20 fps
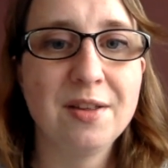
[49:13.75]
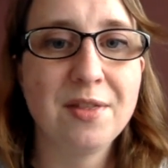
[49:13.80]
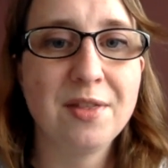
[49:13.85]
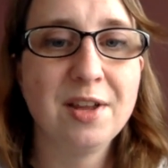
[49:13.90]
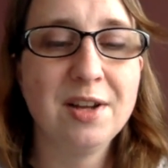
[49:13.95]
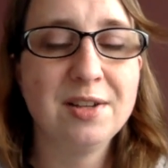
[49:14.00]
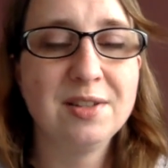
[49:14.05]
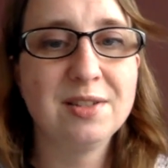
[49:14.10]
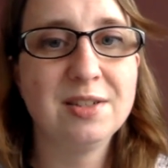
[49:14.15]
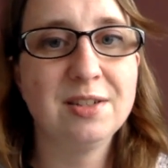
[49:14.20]

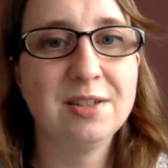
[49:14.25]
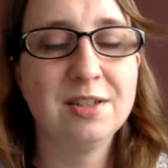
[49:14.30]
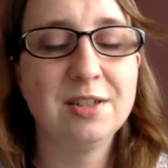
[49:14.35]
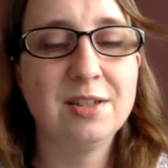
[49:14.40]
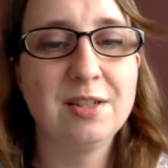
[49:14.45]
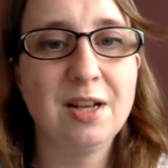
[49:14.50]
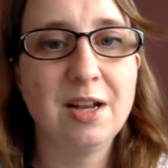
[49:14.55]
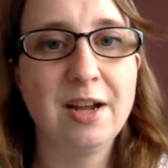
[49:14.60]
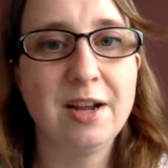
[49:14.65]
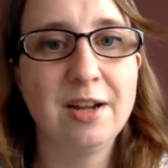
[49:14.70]
things in
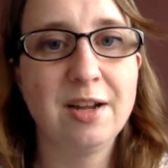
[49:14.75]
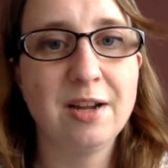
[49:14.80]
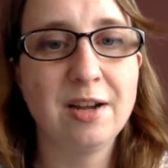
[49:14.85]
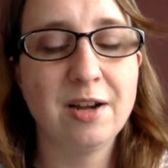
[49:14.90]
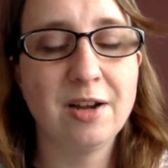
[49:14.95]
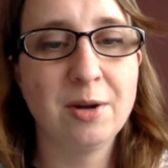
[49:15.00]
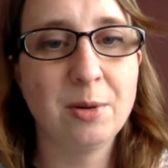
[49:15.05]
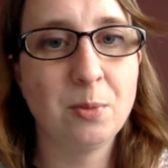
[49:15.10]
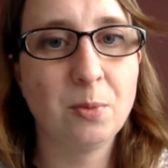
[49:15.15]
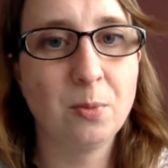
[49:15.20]
it, like
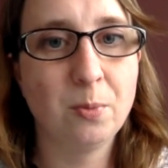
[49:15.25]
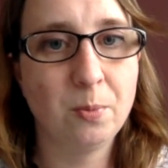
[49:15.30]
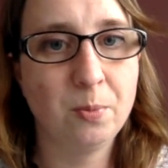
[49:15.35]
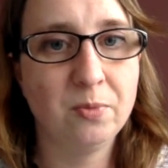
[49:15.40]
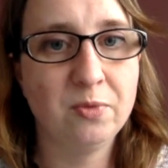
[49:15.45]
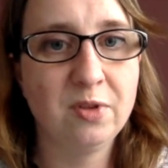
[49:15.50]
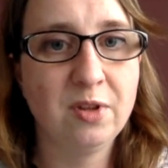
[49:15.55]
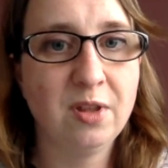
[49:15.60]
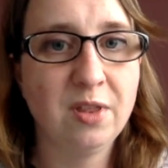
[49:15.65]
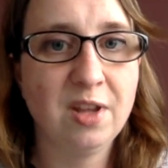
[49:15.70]

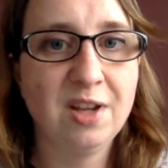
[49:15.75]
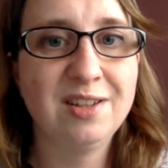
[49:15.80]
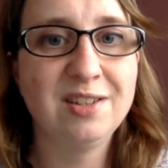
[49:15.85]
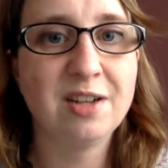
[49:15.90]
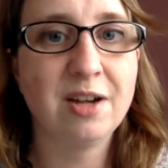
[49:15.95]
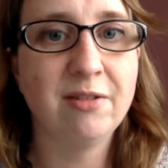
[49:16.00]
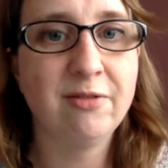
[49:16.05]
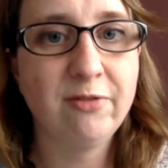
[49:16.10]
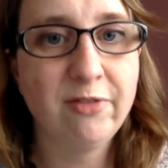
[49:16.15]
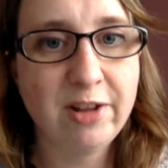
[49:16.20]
the things
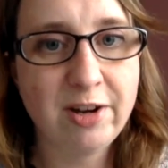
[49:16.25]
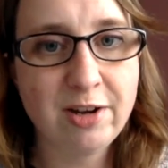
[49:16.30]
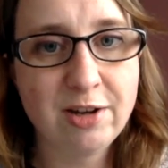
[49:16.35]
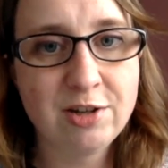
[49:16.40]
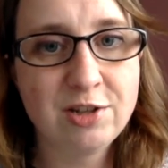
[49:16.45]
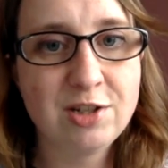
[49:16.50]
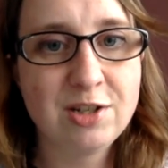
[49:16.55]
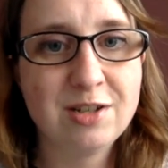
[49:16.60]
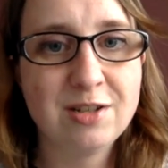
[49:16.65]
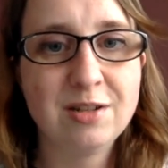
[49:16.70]
I
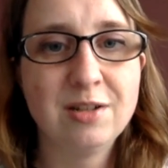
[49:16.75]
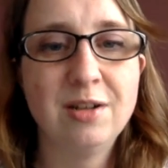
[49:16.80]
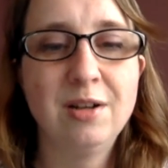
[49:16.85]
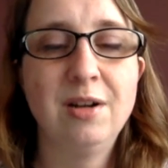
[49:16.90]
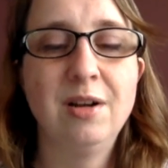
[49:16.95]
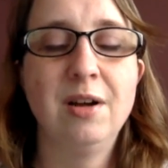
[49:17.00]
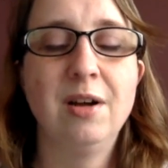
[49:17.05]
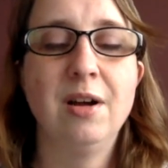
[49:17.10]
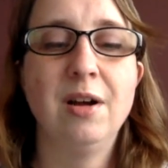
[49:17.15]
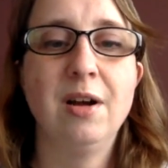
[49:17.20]
finished,
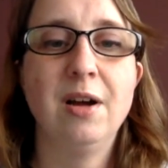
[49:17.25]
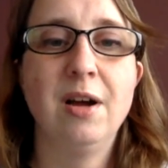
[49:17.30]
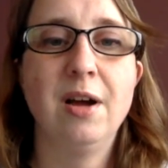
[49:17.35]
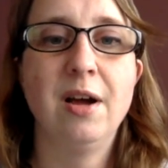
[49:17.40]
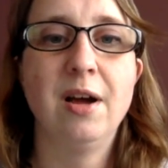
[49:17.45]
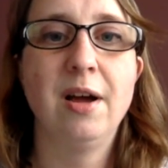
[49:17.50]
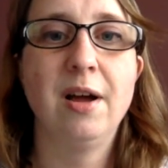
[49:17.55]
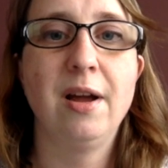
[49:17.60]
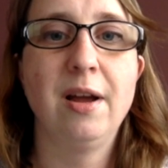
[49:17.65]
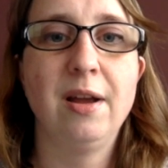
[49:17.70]

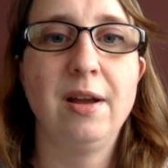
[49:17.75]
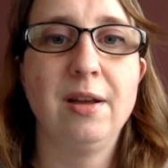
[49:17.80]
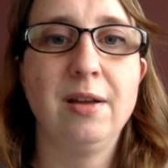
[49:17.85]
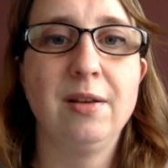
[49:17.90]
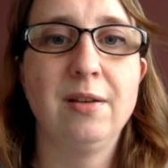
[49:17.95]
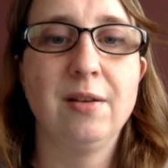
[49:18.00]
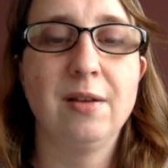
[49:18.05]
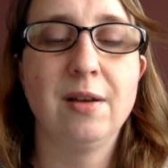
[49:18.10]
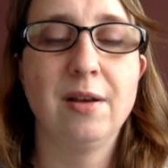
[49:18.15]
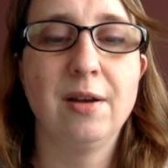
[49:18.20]

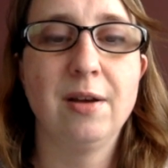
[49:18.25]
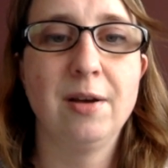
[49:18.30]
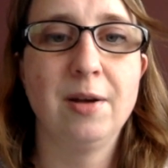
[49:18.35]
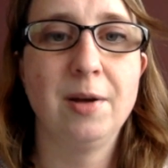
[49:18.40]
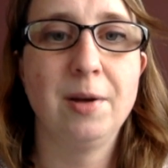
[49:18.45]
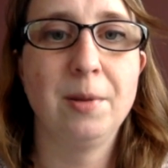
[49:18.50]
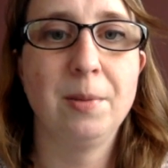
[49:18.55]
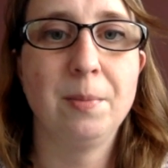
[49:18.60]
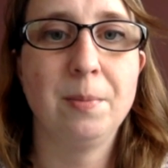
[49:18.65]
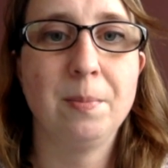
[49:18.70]
and
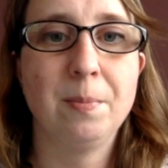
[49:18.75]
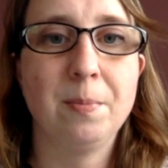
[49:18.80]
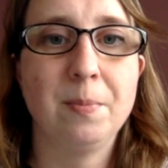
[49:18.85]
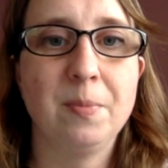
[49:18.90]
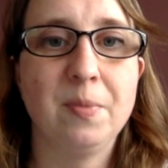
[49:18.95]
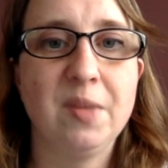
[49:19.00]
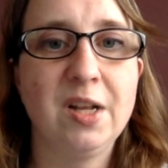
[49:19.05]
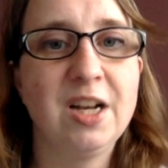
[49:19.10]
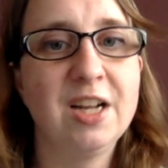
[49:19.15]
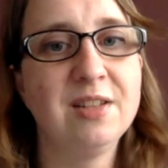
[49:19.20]

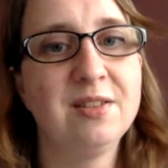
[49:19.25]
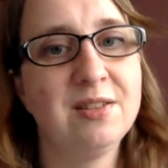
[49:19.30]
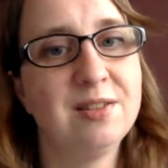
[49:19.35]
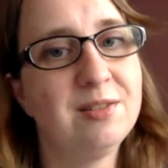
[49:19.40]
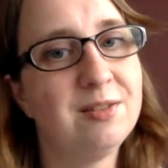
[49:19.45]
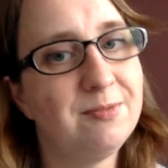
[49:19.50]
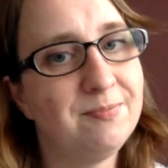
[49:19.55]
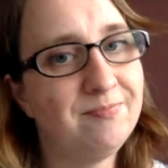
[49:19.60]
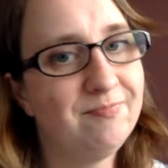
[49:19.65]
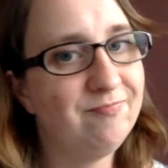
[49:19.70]

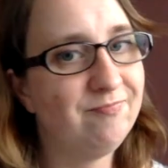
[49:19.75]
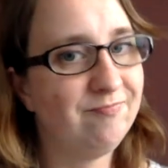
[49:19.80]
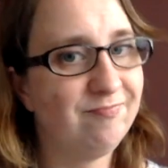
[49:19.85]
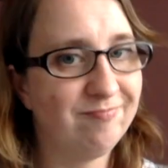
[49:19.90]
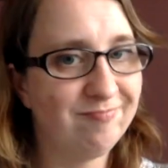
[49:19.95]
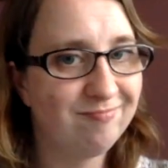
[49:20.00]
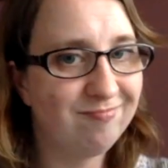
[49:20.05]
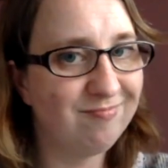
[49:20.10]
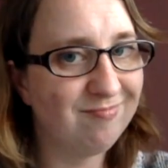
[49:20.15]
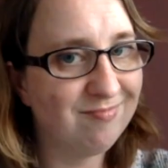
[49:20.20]
let's
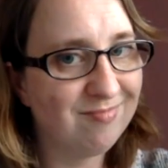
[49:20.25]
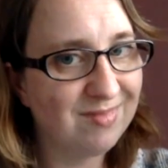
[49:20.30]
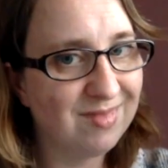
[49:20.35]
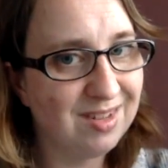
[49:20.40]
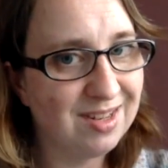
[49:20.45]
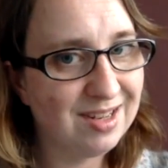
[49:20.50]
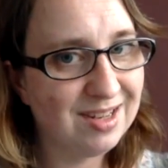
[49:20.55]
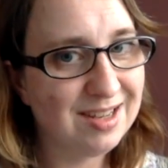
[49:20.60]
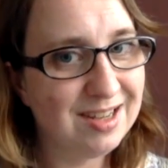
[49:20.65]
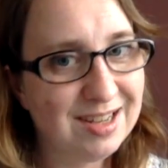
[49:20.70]

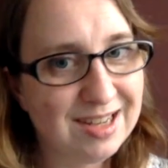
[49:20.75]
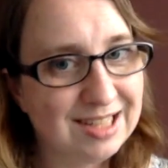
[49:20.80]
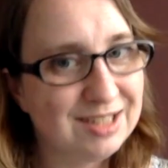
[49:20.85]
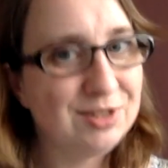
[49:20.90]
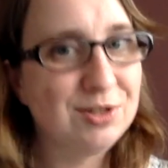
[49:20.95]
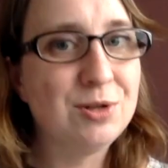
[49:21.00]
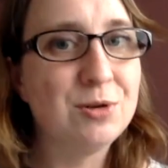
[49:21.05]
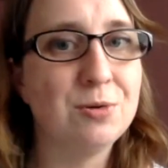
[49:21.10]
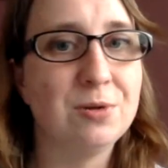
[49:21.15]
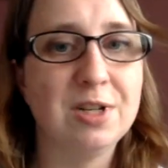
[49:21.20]

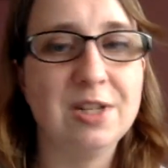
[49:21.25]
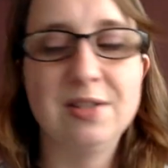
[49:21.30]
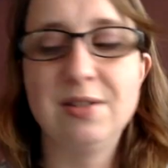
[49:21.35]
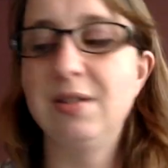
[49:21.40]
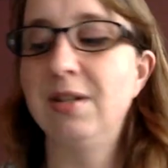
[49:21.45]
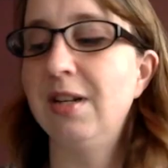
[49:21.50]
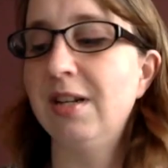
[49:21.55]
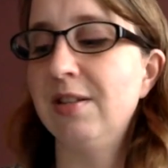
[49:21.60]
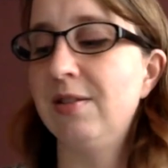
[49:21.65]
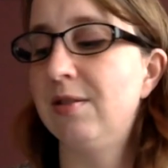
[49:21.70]
do
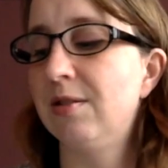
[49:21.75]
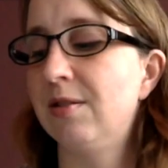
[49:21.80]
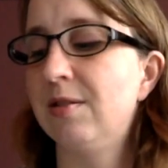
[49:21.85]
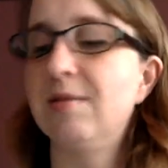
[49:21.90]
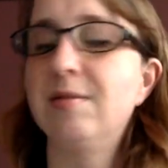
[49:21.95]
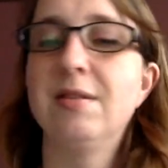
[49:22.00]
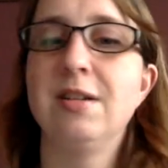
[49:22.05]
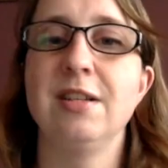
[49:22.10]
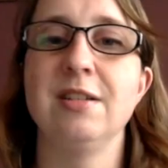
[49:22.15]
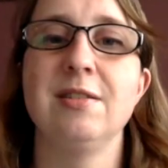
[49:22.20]
this.
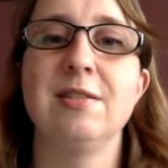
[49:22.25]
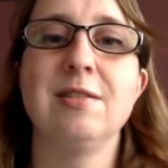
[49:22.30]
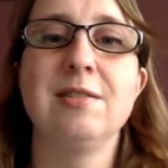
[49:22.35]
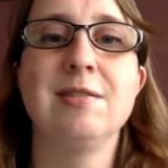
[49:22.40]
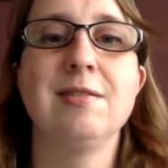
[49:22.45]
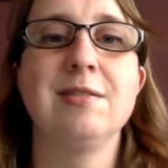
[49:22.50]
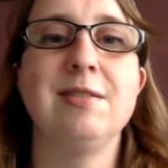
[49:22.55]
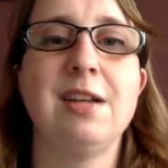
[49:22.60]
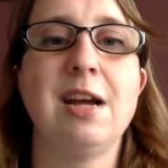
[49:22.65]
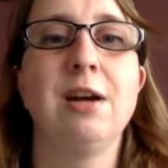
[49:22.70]

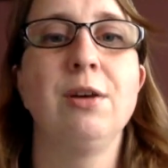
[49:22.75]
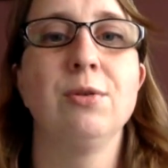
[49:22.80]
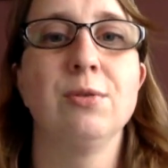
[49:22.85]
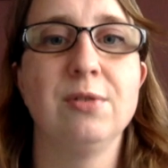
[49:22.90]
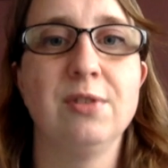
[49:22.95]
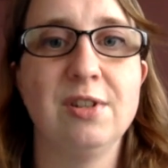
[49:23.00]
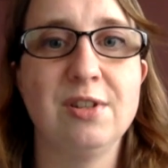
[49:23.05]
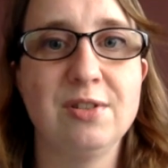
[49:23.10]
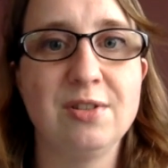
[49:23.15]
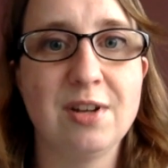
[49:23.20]
Let's tackle
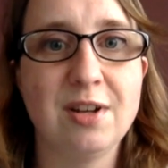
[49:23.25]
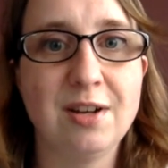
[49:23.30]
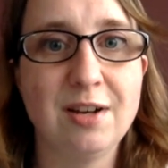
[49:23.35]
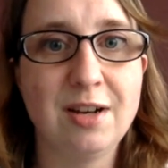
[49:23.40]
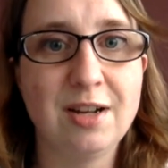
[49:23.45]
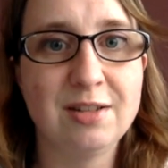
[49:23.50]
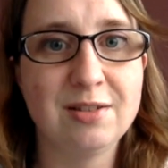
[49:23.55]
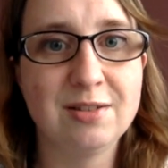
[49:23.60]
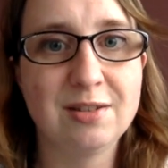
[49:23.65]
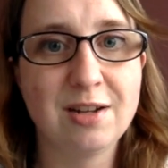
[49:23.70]
this
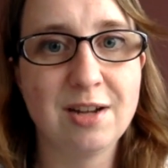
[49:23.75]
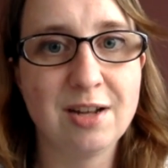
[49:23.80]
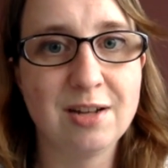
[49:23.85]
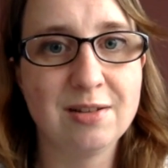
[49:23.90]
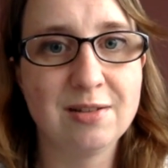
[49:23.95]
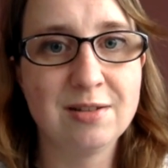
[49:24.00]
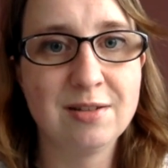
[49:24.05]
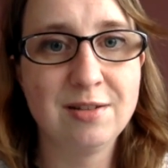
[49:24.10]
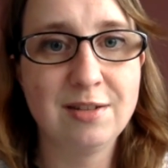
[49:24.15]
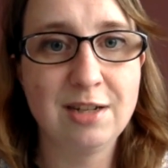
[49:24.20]
and let's
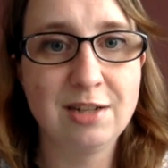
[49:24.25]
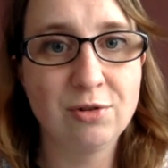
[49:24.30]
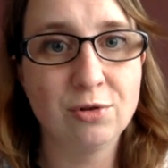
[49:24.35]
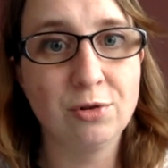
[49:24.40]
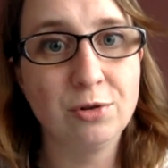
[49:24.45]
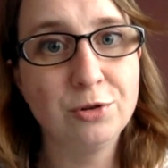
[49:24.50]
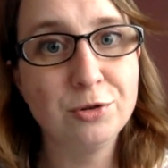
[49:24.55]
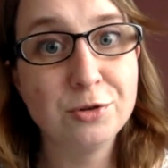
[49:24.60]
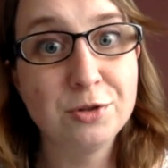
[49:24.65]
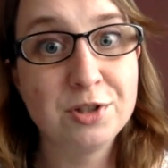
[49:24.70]
get that
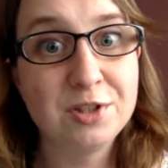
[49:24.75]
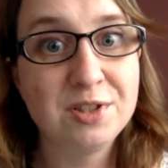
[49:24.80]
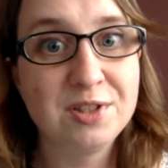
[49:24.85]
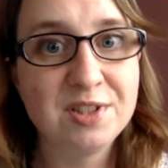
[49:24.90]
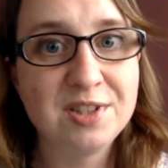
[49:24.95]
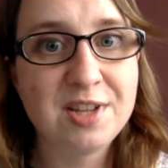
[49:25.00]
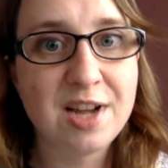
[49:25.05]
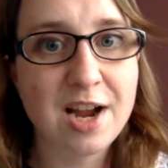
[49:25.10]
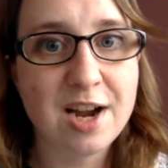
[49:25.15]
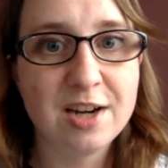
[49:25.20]
oldest
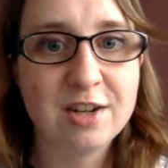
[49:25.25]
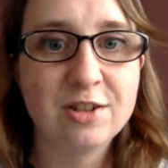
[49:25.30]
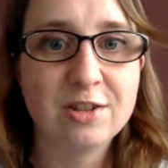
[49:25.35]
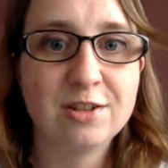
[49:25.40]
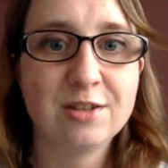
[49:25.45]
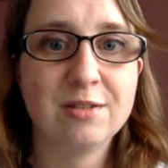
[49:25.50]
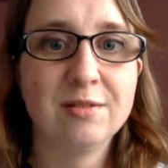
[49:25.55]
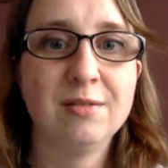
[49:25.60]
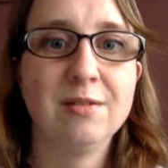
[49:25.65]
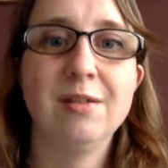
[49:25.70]

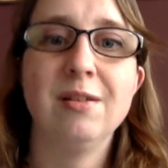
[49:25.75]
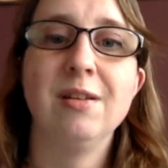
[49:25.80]
stash